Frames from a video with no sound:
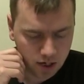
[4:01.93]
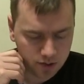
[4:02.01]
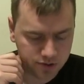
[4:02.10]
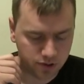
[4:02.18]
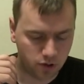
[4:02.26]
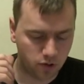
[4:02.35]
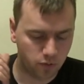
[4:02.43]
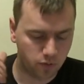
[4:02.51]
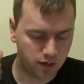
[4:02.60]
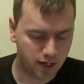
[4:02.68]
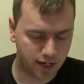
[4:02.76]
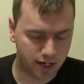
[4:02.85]

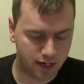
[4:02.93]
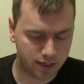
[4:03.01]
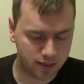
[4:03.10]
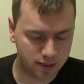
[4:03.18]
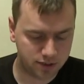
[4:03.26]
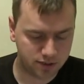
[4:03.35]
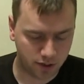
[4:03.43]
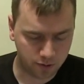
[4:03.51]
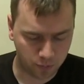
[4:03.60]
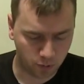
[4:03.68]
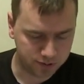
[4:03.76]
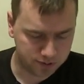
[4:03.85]
So he's
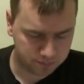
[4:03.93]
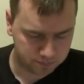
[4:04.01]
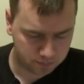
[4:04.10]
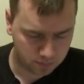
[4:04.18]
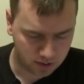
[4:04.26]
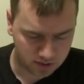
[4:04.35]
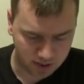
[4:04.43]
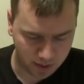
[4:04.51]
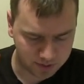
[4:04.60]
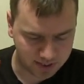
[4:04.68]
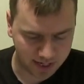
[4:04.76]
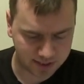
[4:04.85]
100 points,
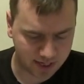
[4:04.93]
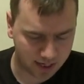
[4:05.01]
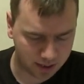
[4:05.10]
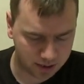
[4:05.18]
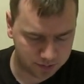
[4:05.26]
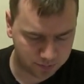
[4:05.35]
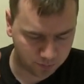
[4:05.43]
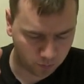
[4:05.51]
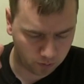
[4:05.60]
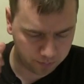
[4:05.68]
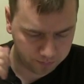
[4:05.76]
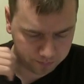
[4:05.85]
same exact stat line as
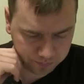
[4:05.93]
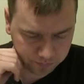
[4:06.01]
before.